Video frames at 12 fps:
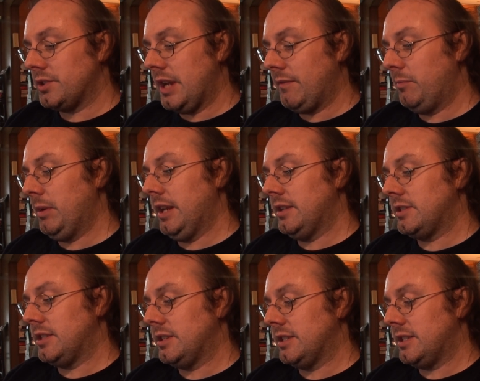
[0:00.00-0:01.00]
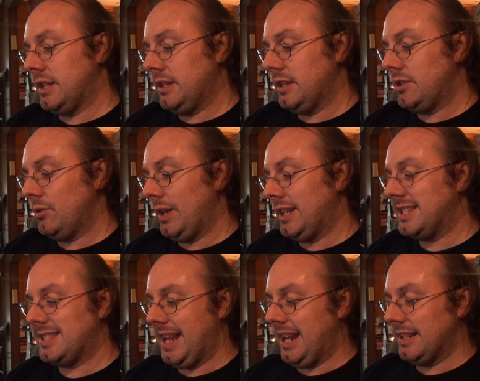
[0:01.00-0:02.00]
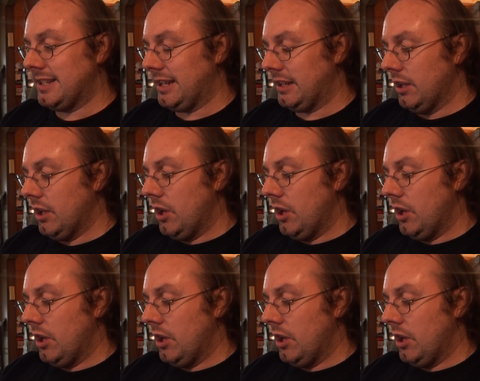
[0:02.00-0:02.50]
David begins to descend into insanity,